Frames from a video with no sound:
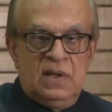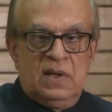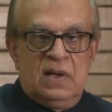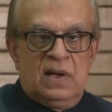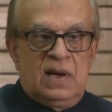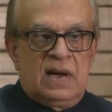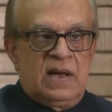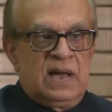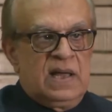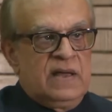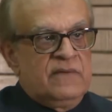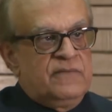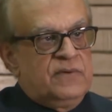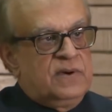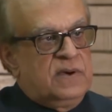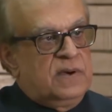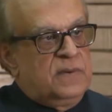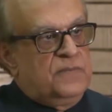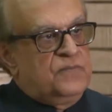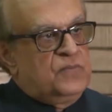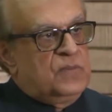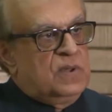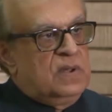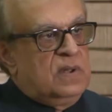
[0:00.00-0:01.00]
have
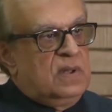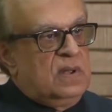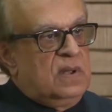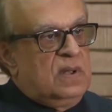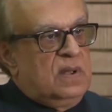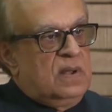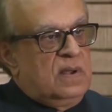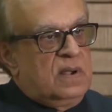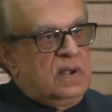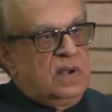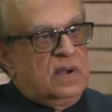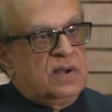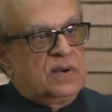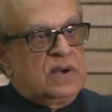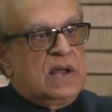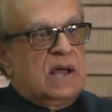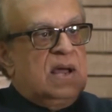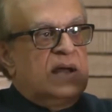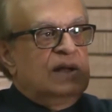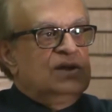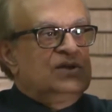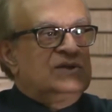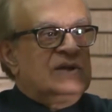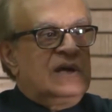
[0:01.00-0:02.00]
a
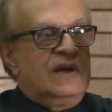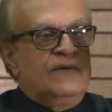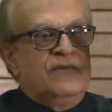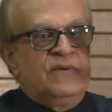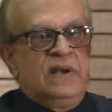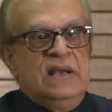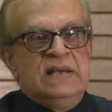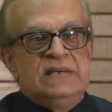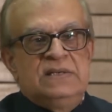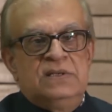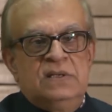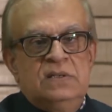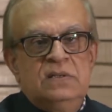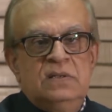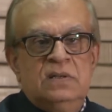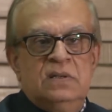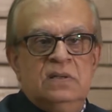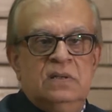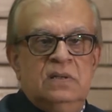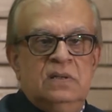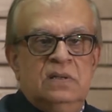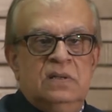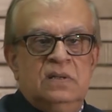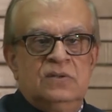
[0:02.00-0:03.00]
garage I've rented,
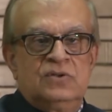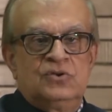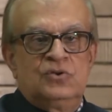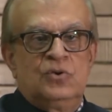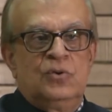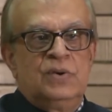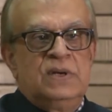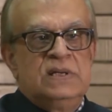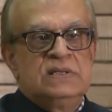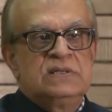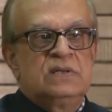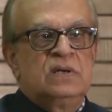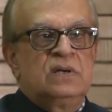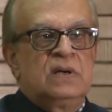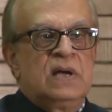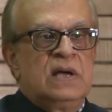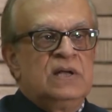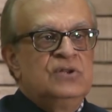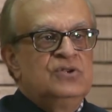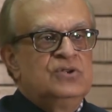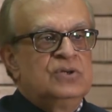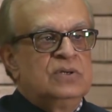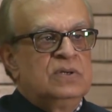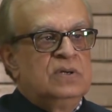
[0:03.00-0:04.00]
storage
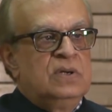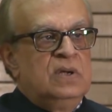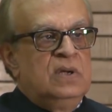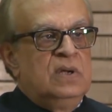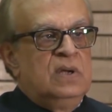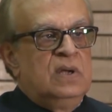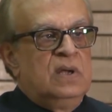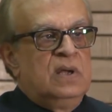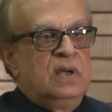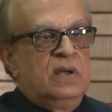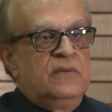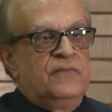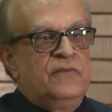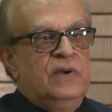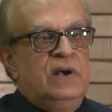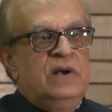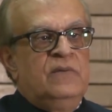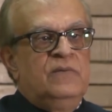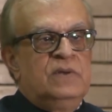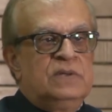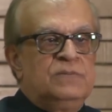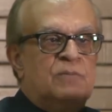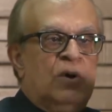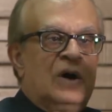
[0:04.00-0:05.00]
garage, filled
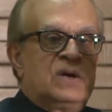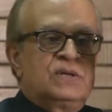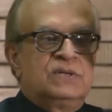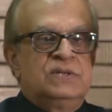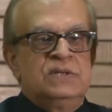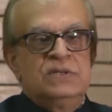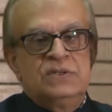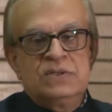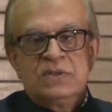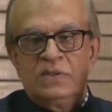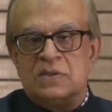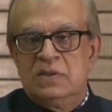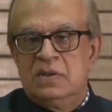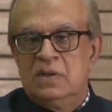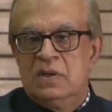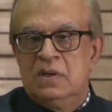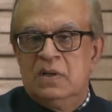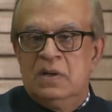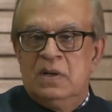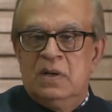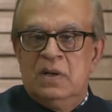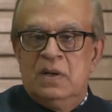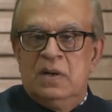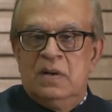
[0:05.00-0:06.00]
with boxes
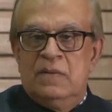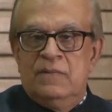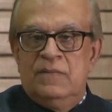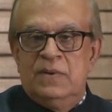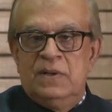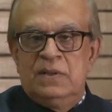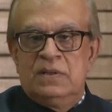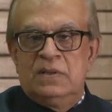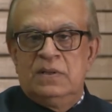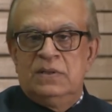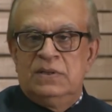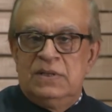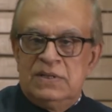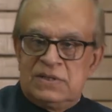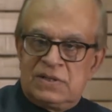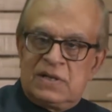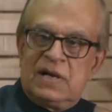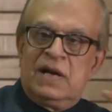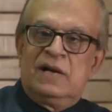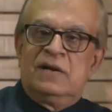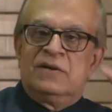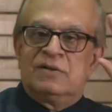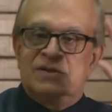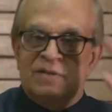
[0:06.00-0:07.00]
with this
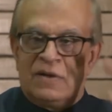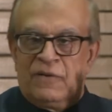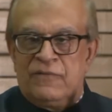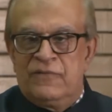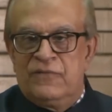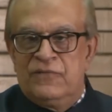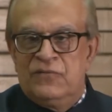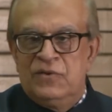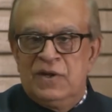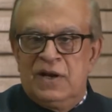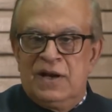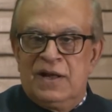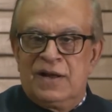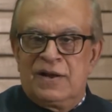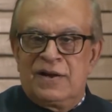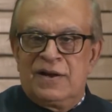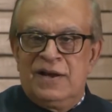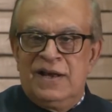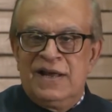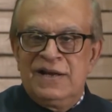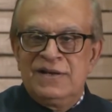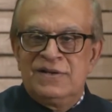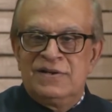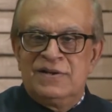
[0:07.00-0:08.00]
kind of stuff that I
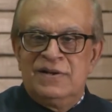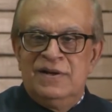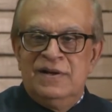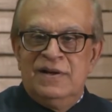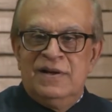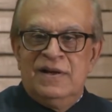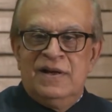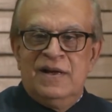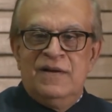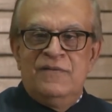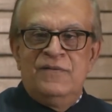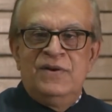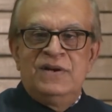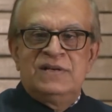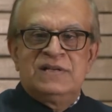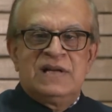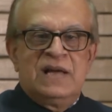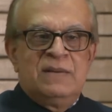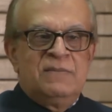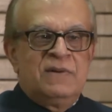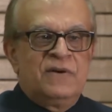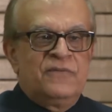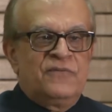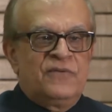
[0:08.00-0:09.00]
collect. Every
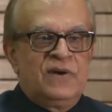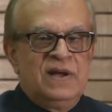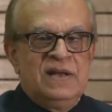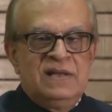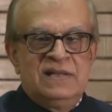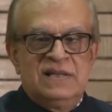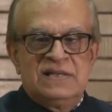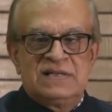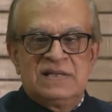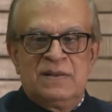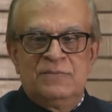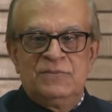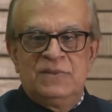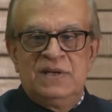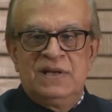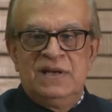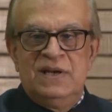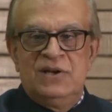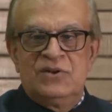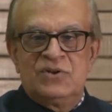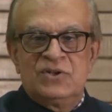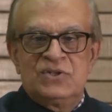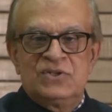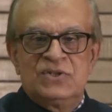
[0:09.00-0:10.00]
time I find there's something
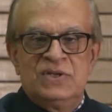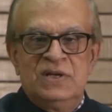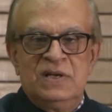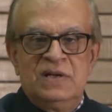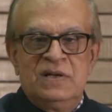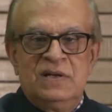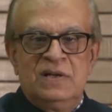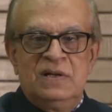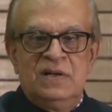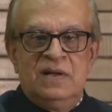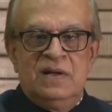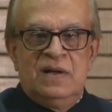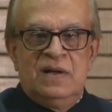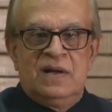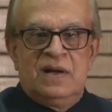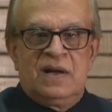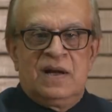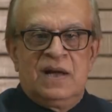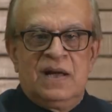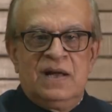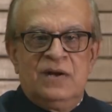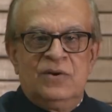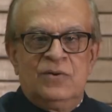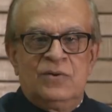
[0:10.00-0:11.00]
interesting,
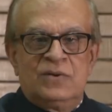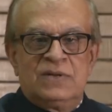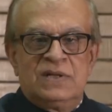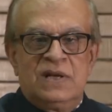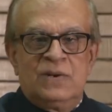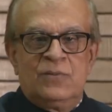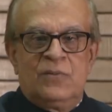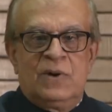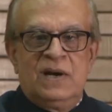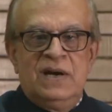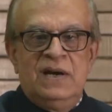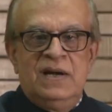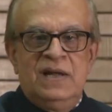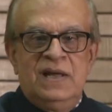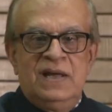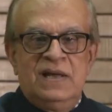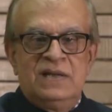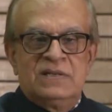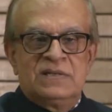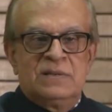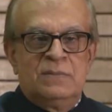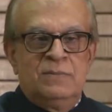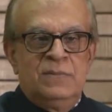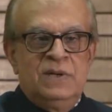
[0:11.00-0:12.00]
I know that one day
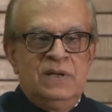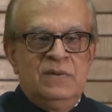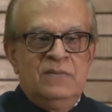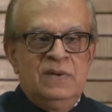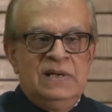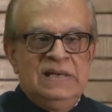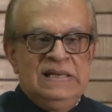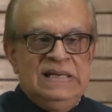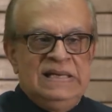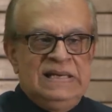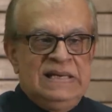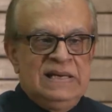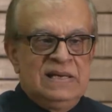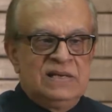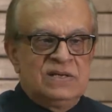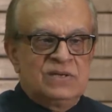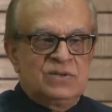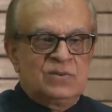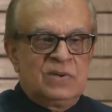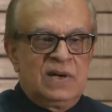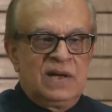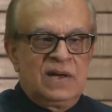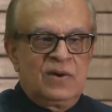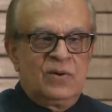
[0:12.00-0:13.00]
somebody will need it,
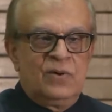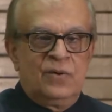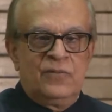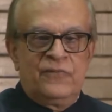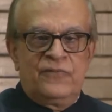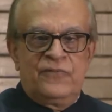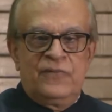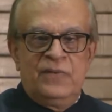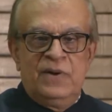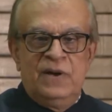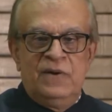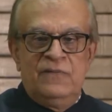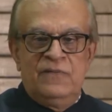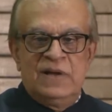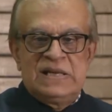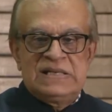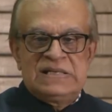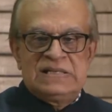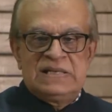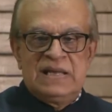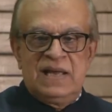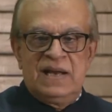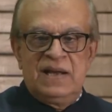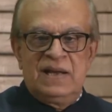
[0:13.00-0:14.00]
so I go
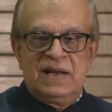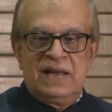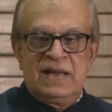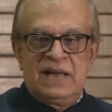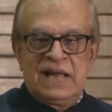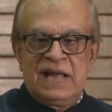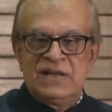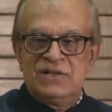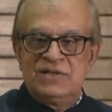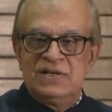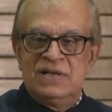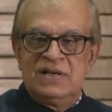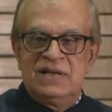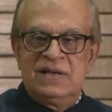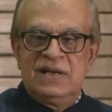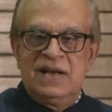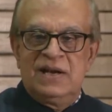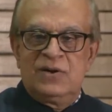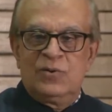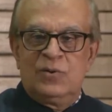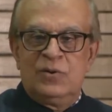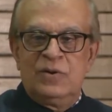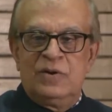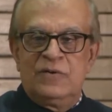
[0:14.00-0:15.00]
invest and catch it,
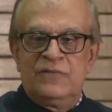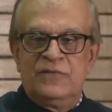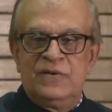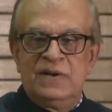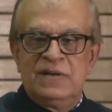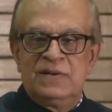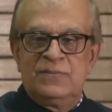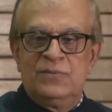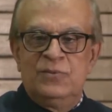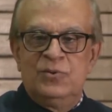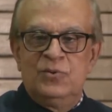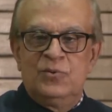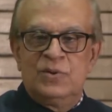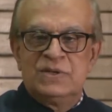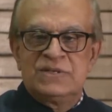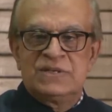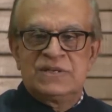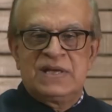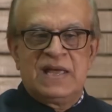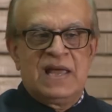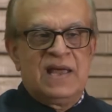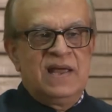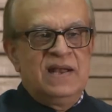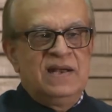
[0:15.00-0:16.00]
get hold of it, do a
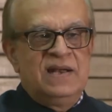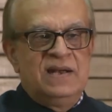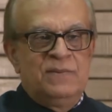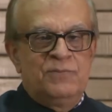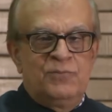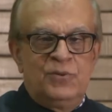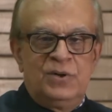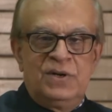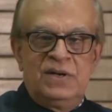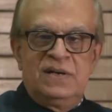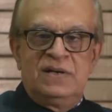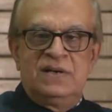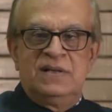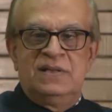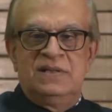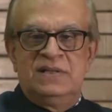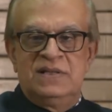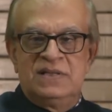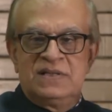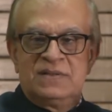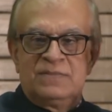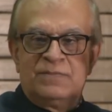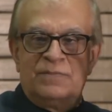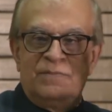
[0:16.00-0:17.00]
scan and put it in
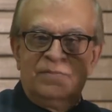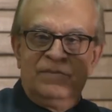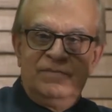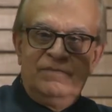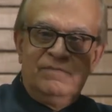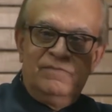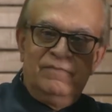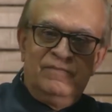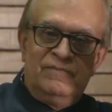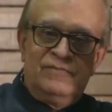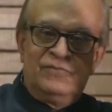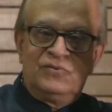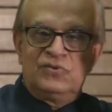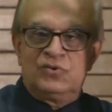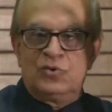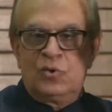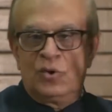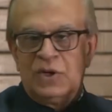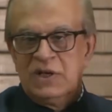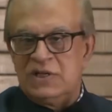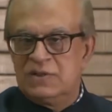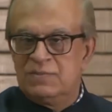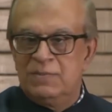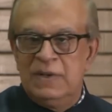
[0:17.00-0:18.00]
this
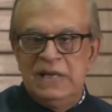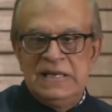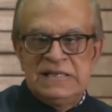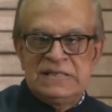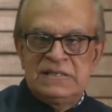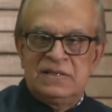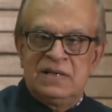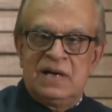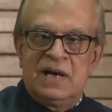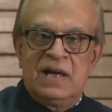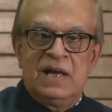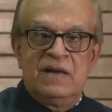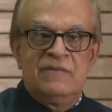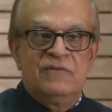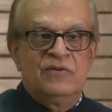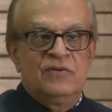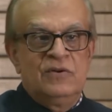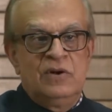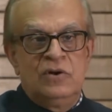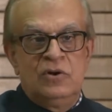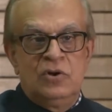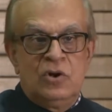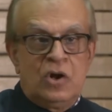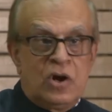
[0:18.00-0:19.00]
storage place. I have
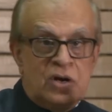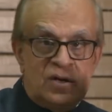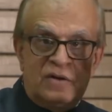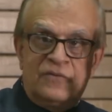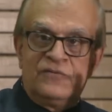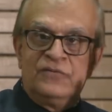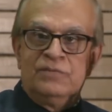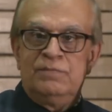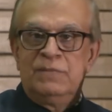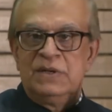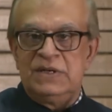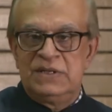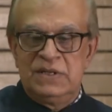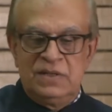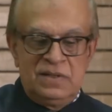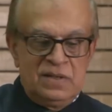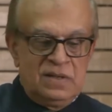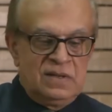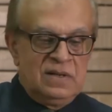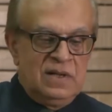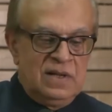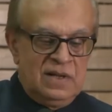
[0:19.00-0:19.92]
a lot of material.